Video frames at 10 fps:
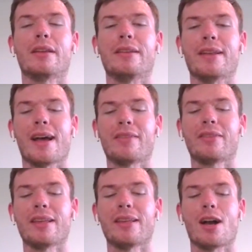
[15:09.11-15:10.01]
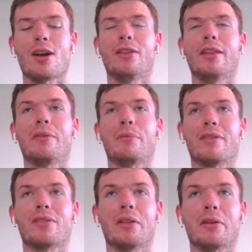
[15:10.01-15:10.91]
nicely calculated
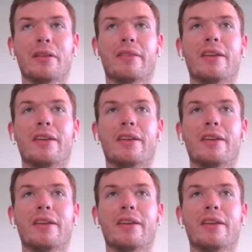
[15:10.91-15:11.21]
risk tolerance.